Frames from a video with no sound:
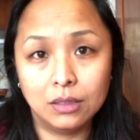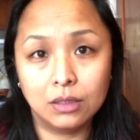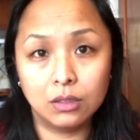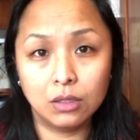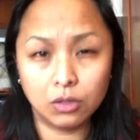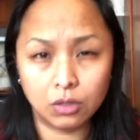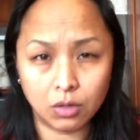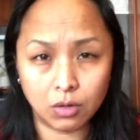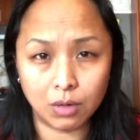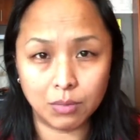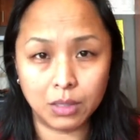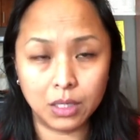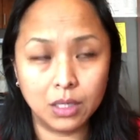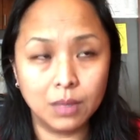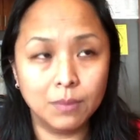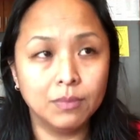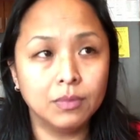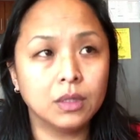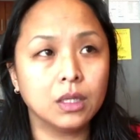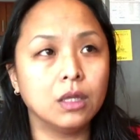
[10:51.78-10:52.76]
Do you know what I mean?
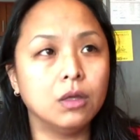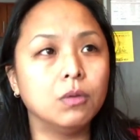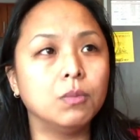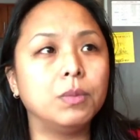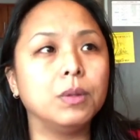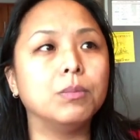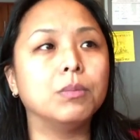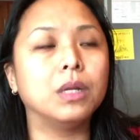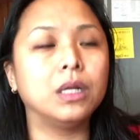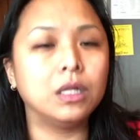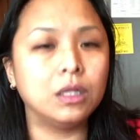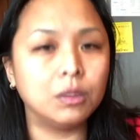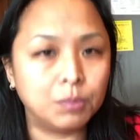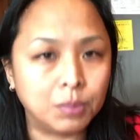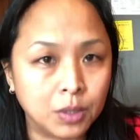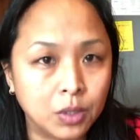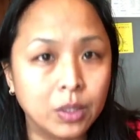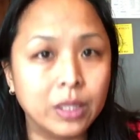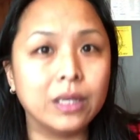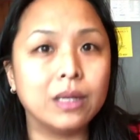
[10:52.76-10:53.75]
You'll be
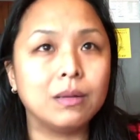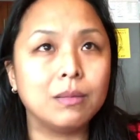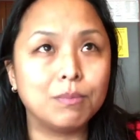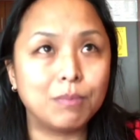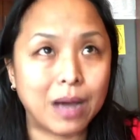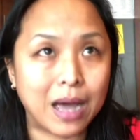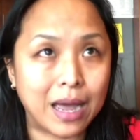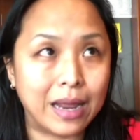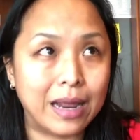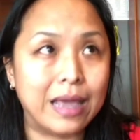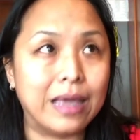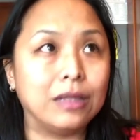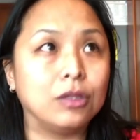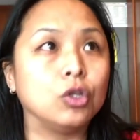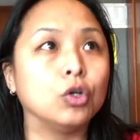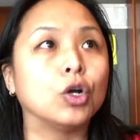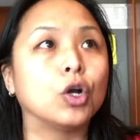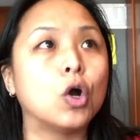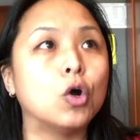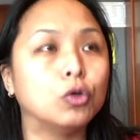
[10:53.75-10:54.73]
manipulated by it
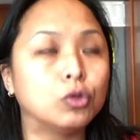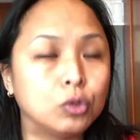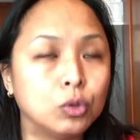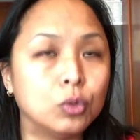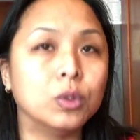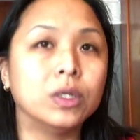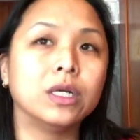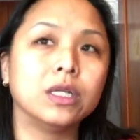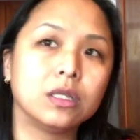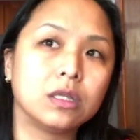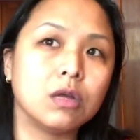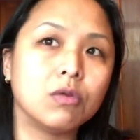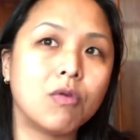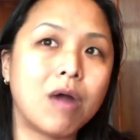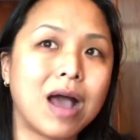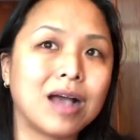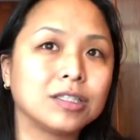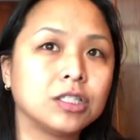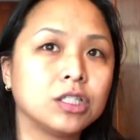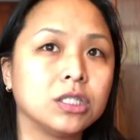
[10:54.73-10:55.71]
to go toward a
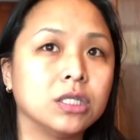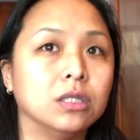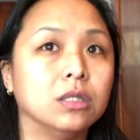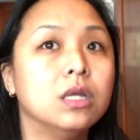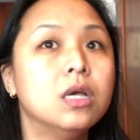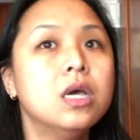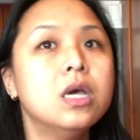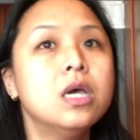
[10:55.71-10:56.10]
direction,